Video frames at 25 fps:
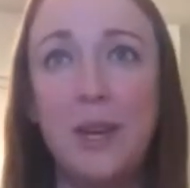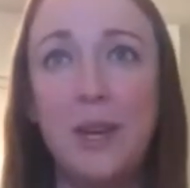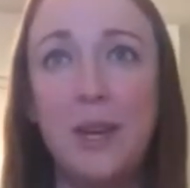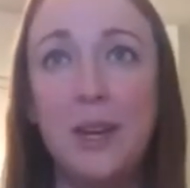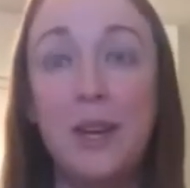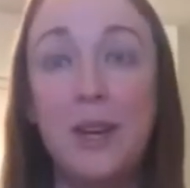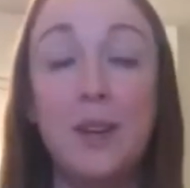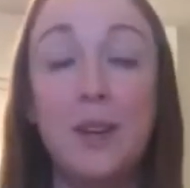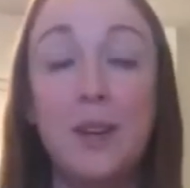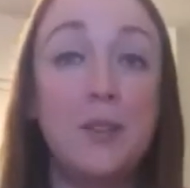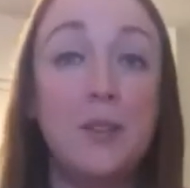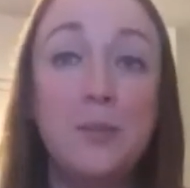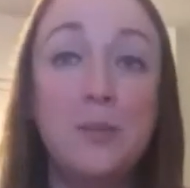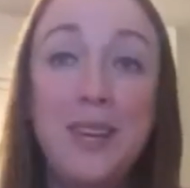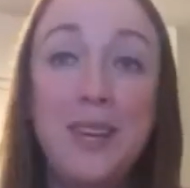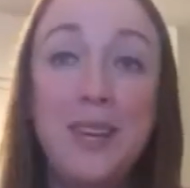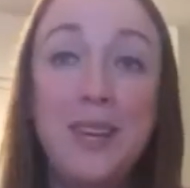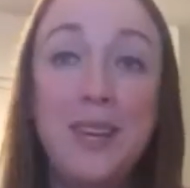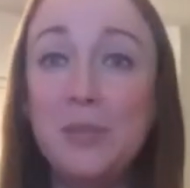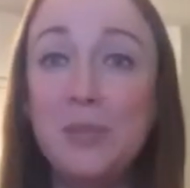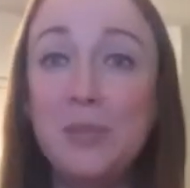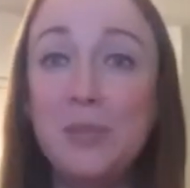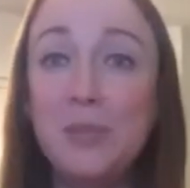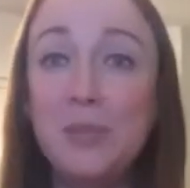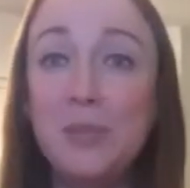For me, it
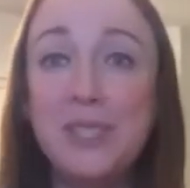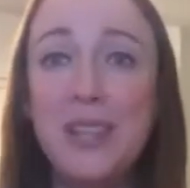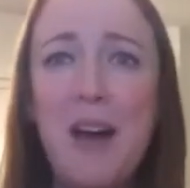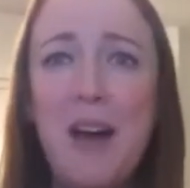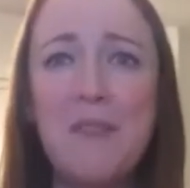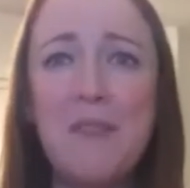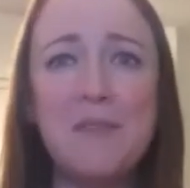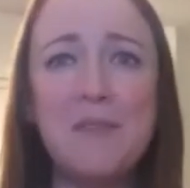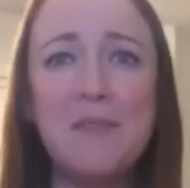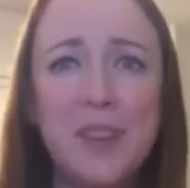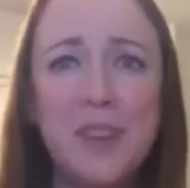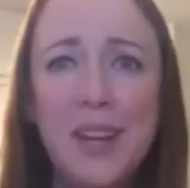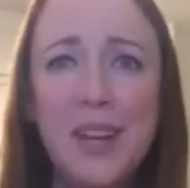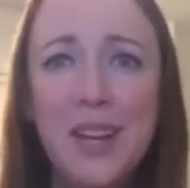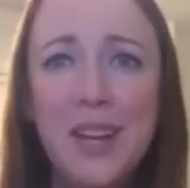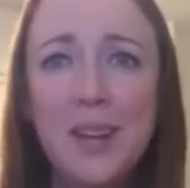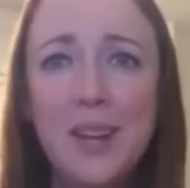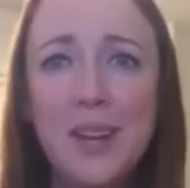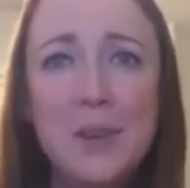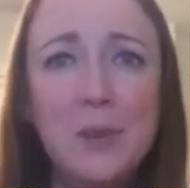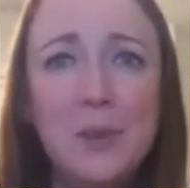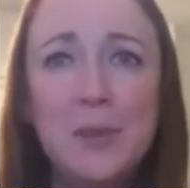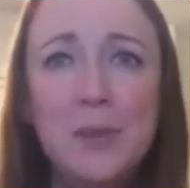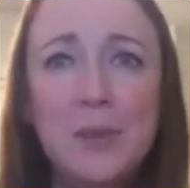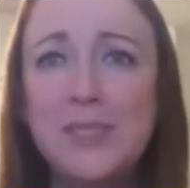was love. For
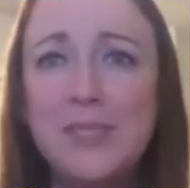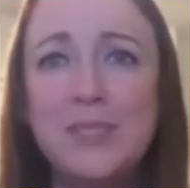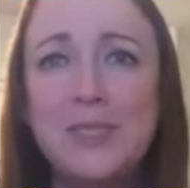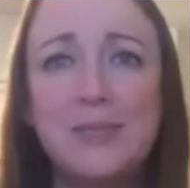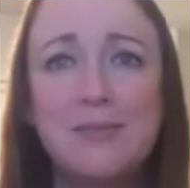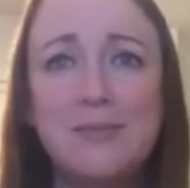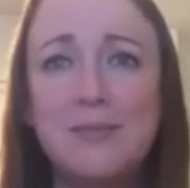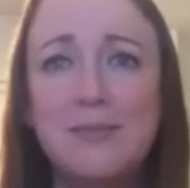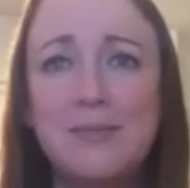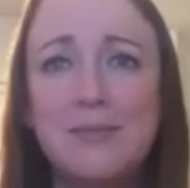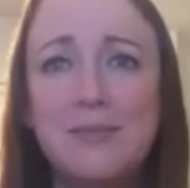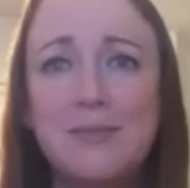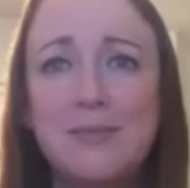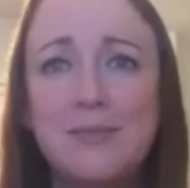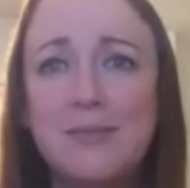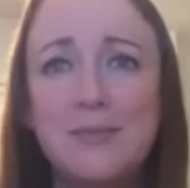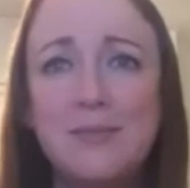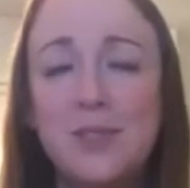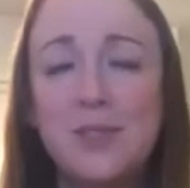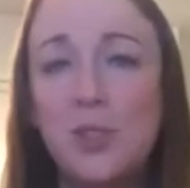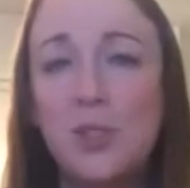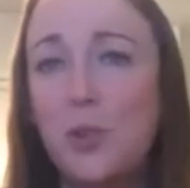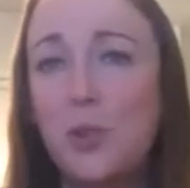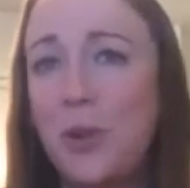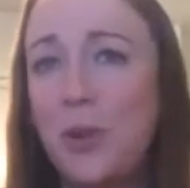him, it was
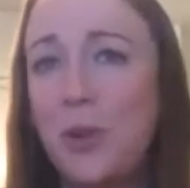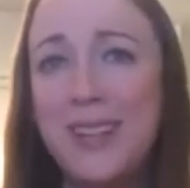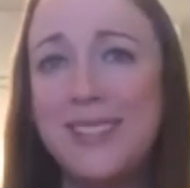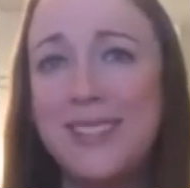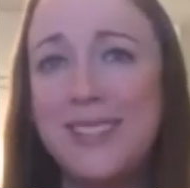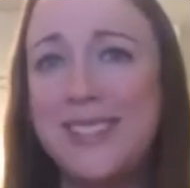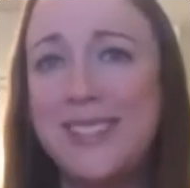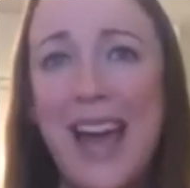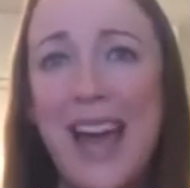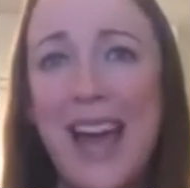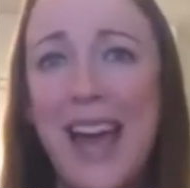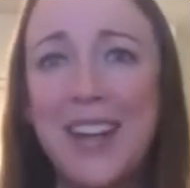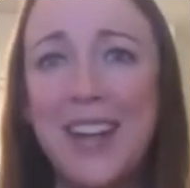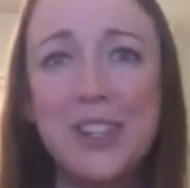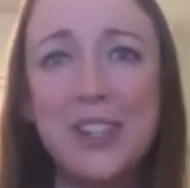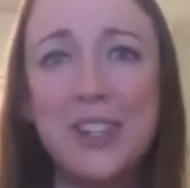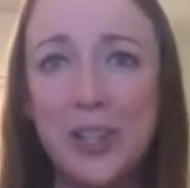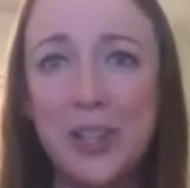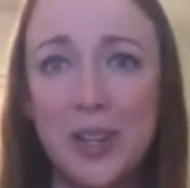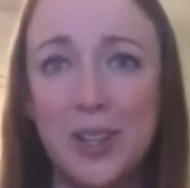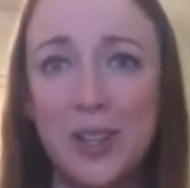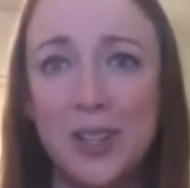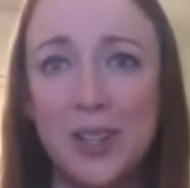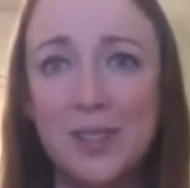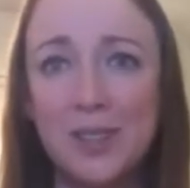
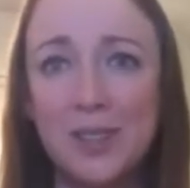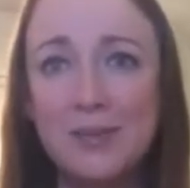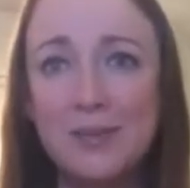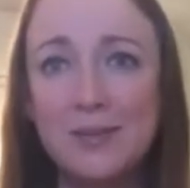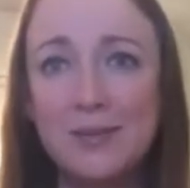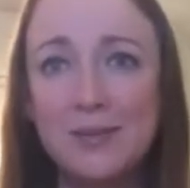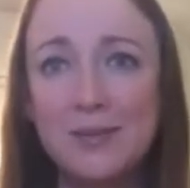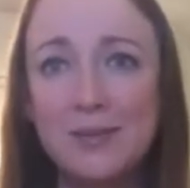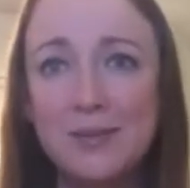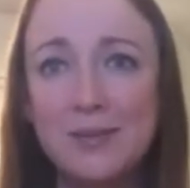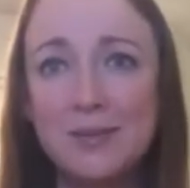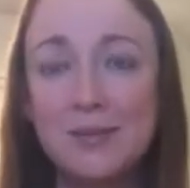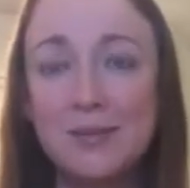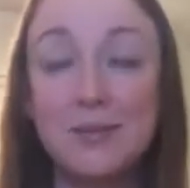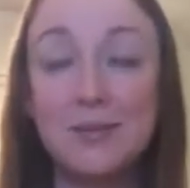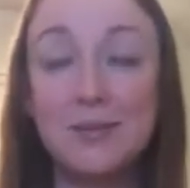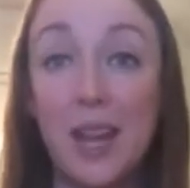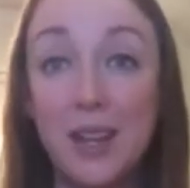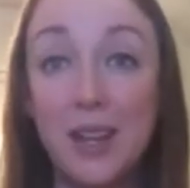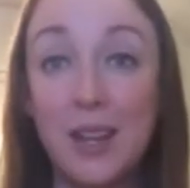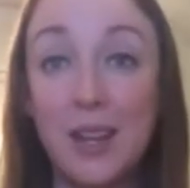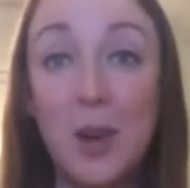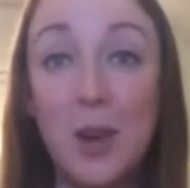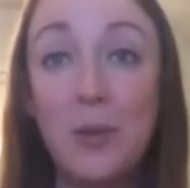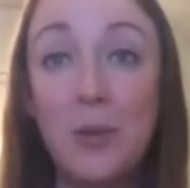transactional. I
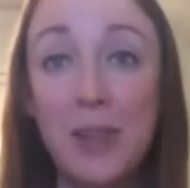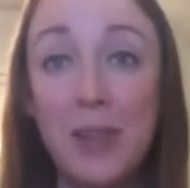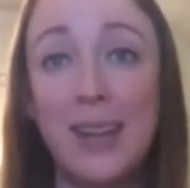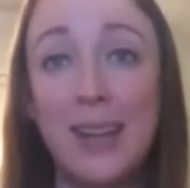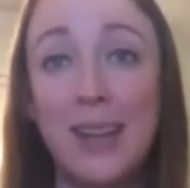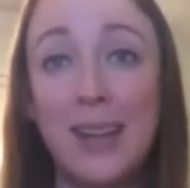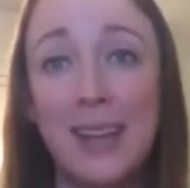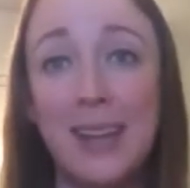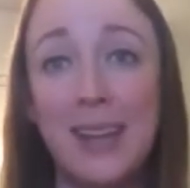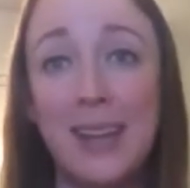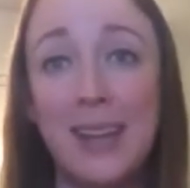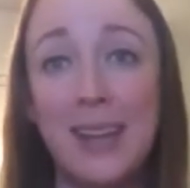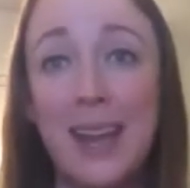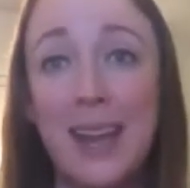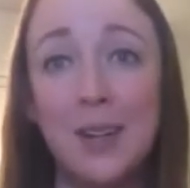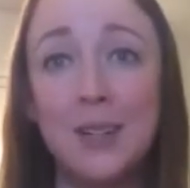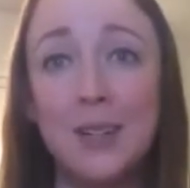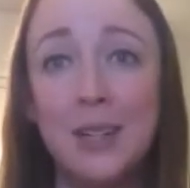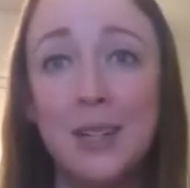know that now.